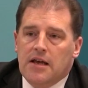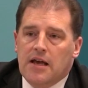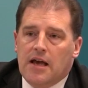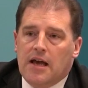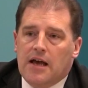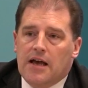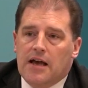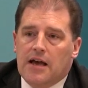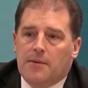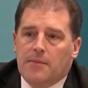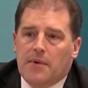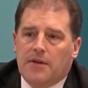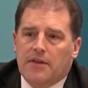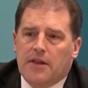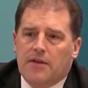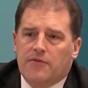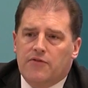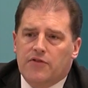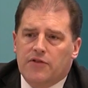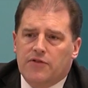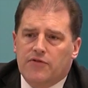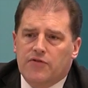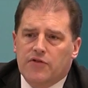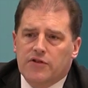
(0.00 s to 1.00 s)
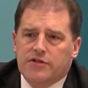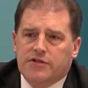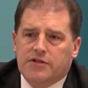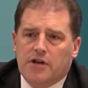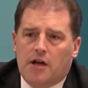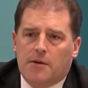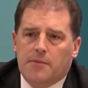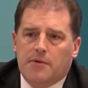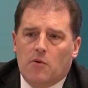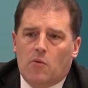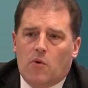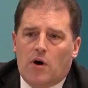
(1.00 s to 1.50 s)
And then for the first
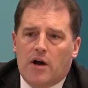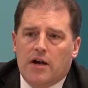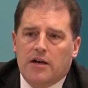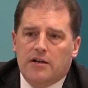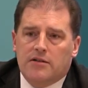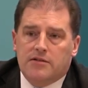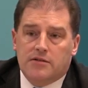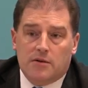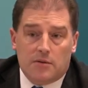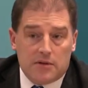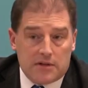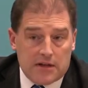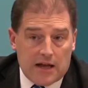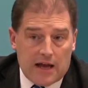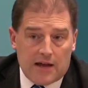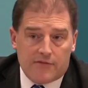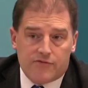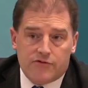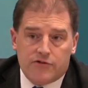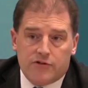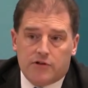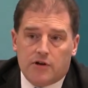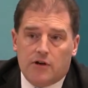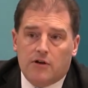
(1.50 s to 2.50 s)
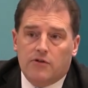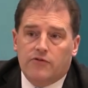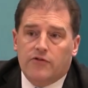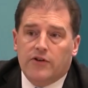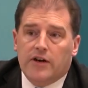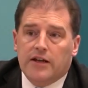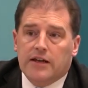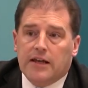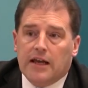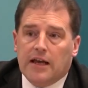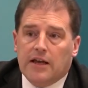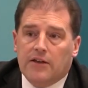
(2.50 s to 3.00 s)
time in a while, well, after COVID,
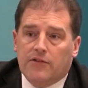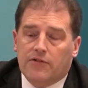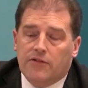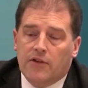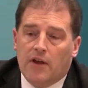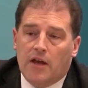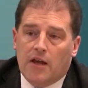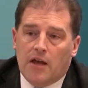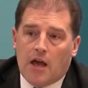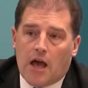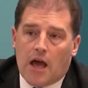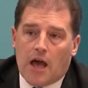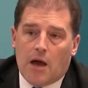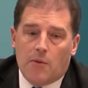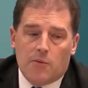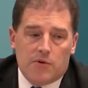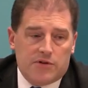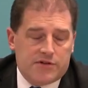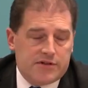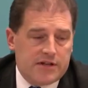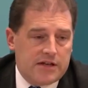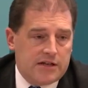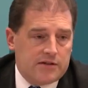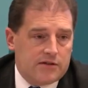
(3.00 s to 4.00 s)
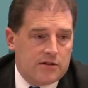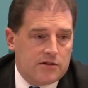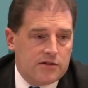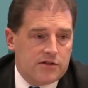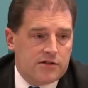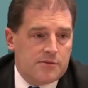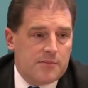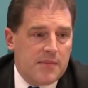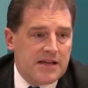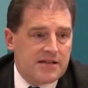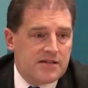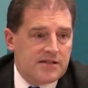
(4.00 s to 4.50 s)
I guess, we're seeing those
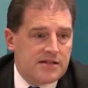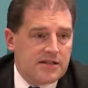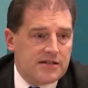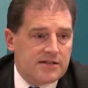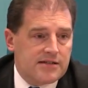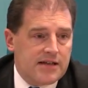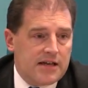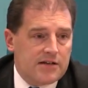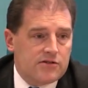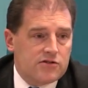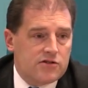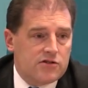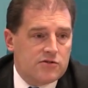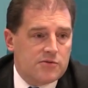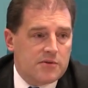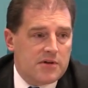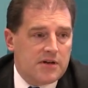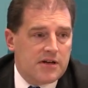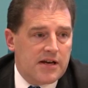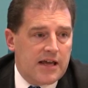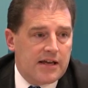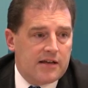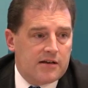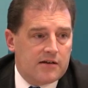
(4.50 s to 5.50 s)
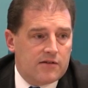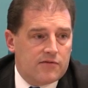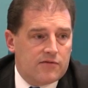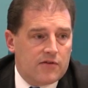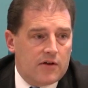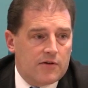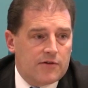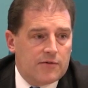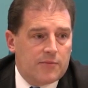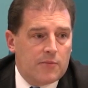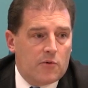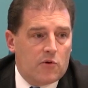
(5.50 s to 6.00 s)
domestic sectors with
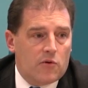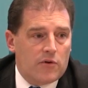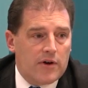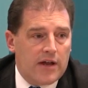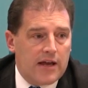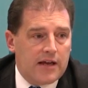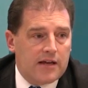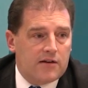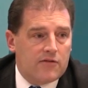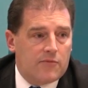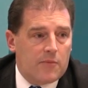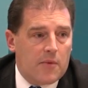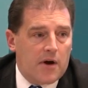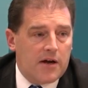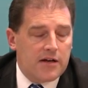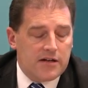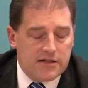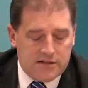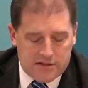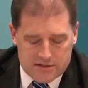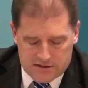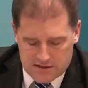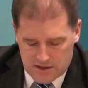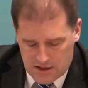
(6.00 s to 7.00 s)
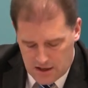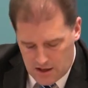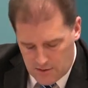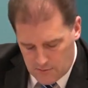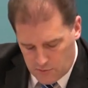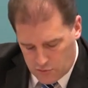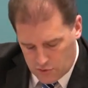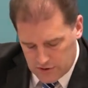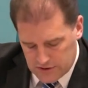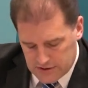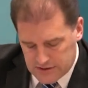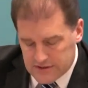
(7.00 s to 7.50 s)
a small negative, minus
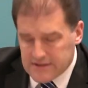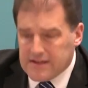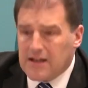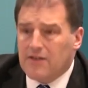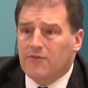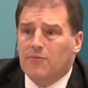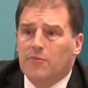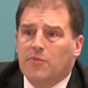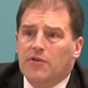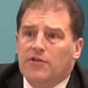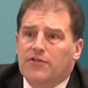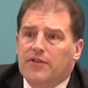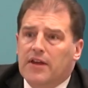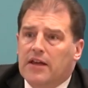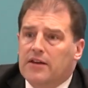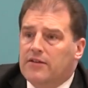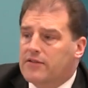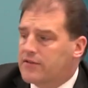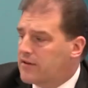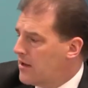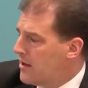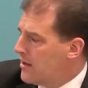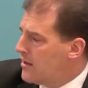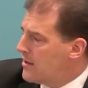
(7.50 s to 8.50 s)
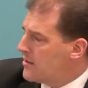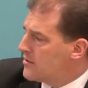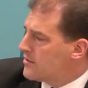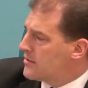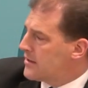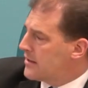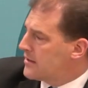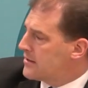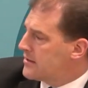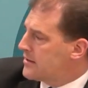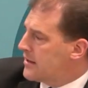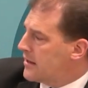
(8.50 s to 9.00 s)
0.7%. So
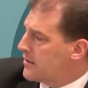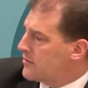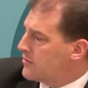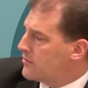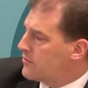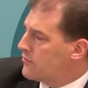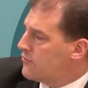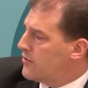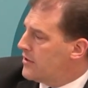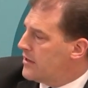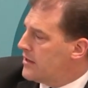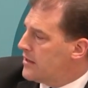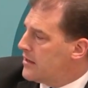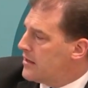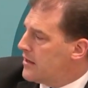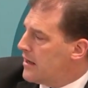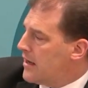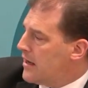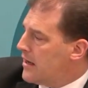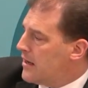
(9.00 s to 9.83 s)
that's that green